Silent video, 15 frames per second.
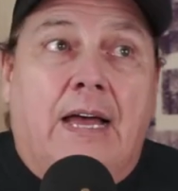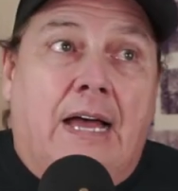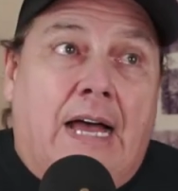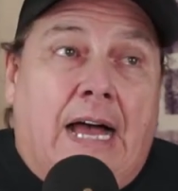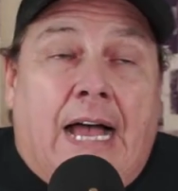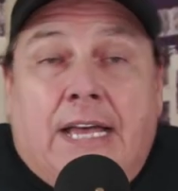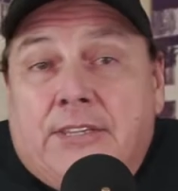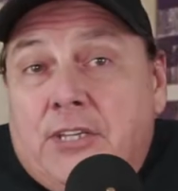
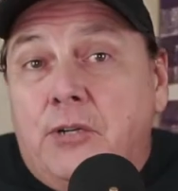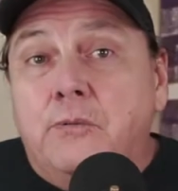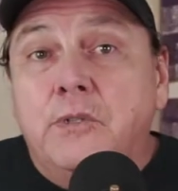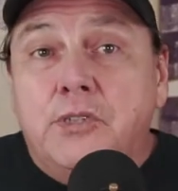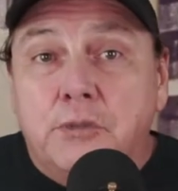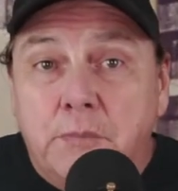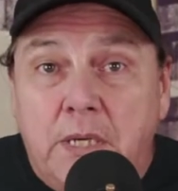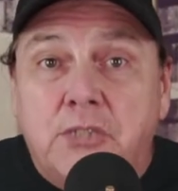I think we
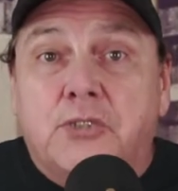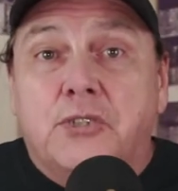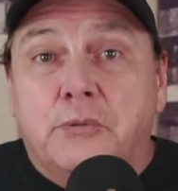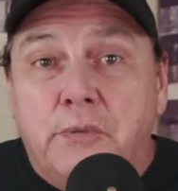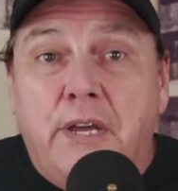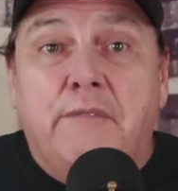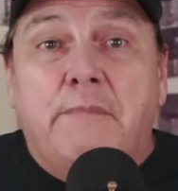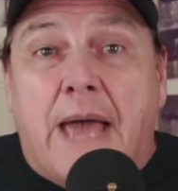should make sure that
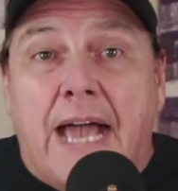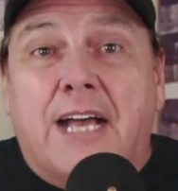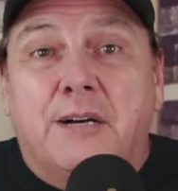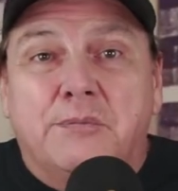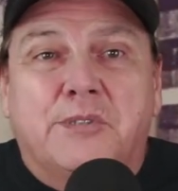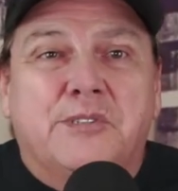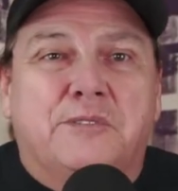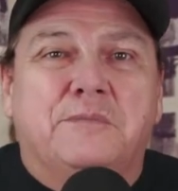we have
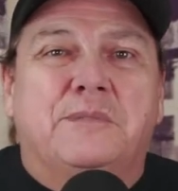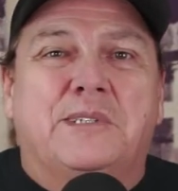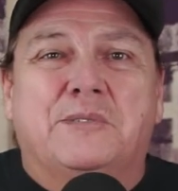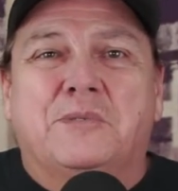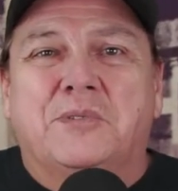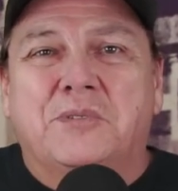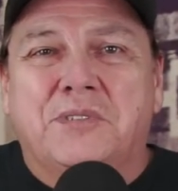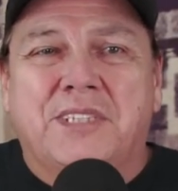backup systems as
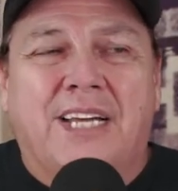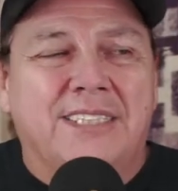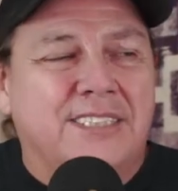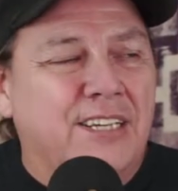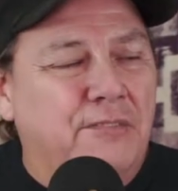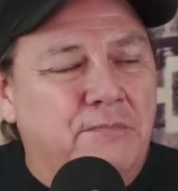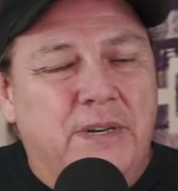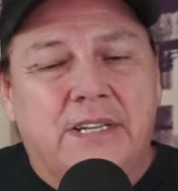we're doing that
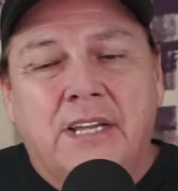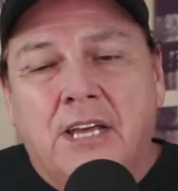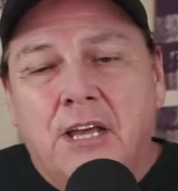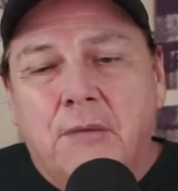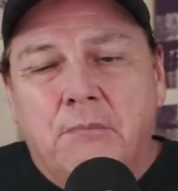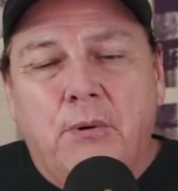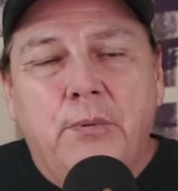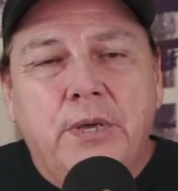stuff. But
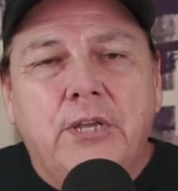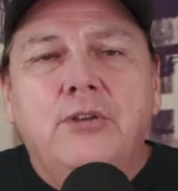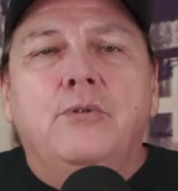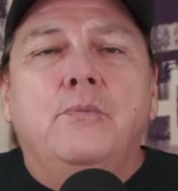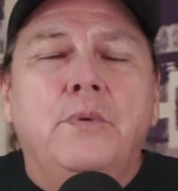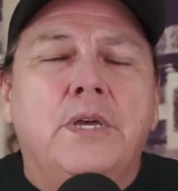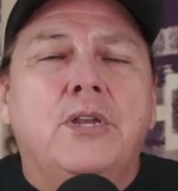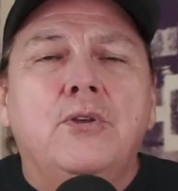we can
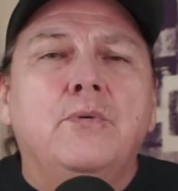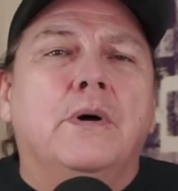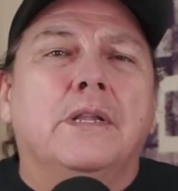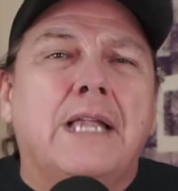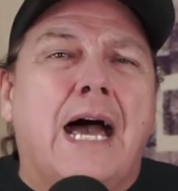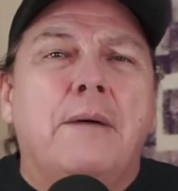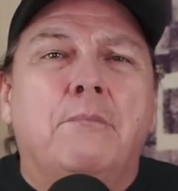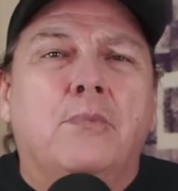do a
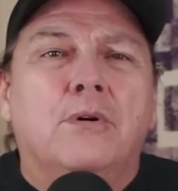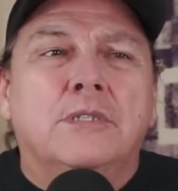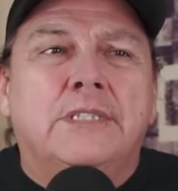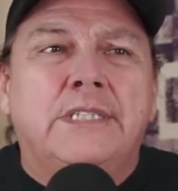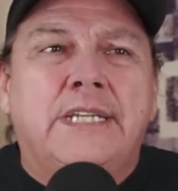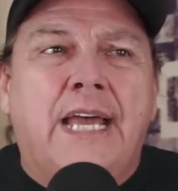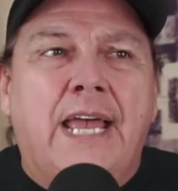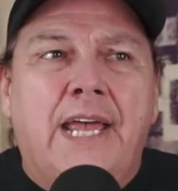lot more
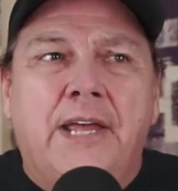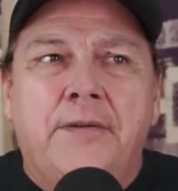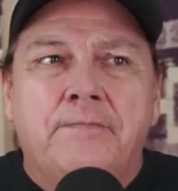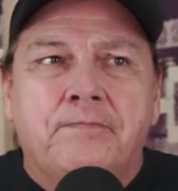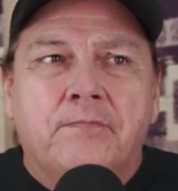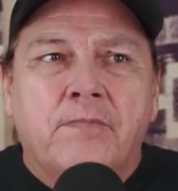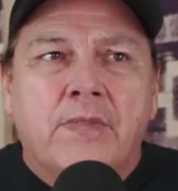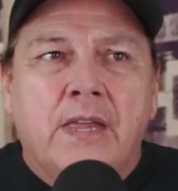today
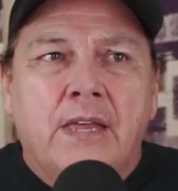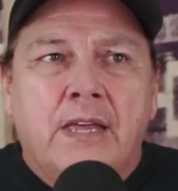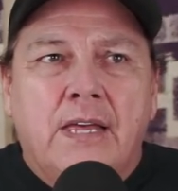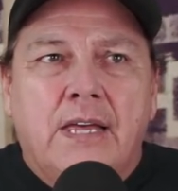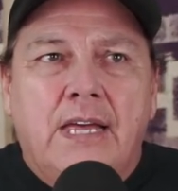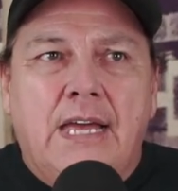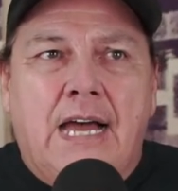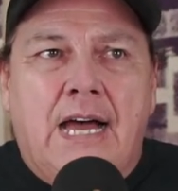
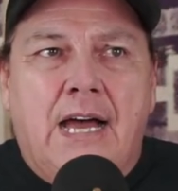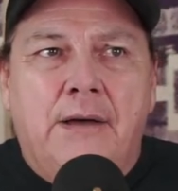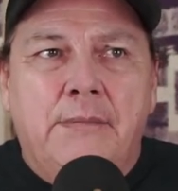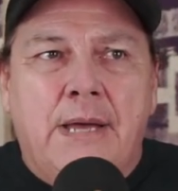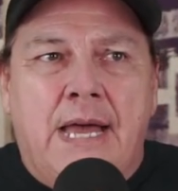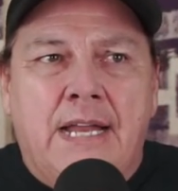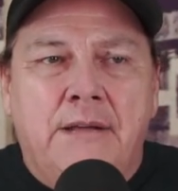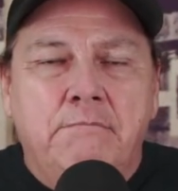
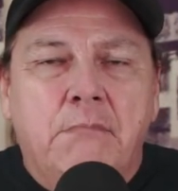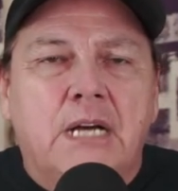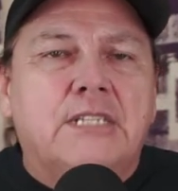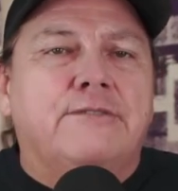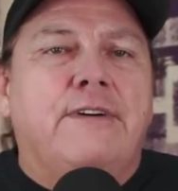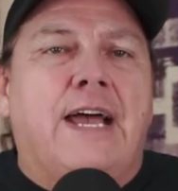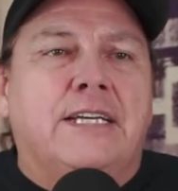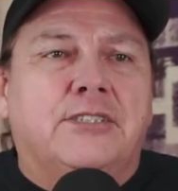at a much
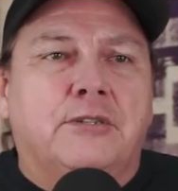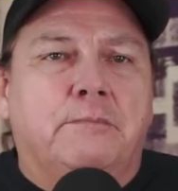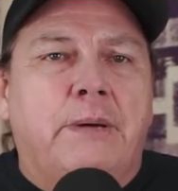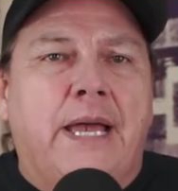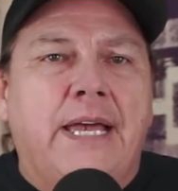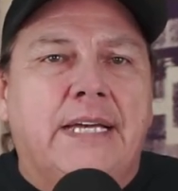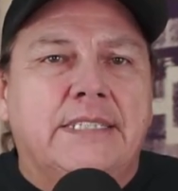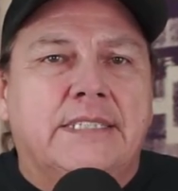faster
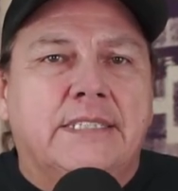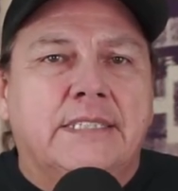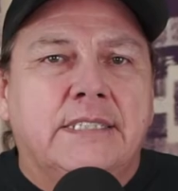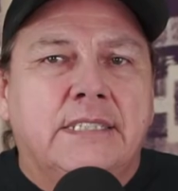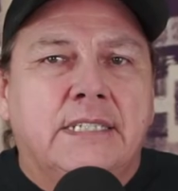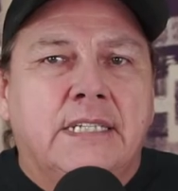pace.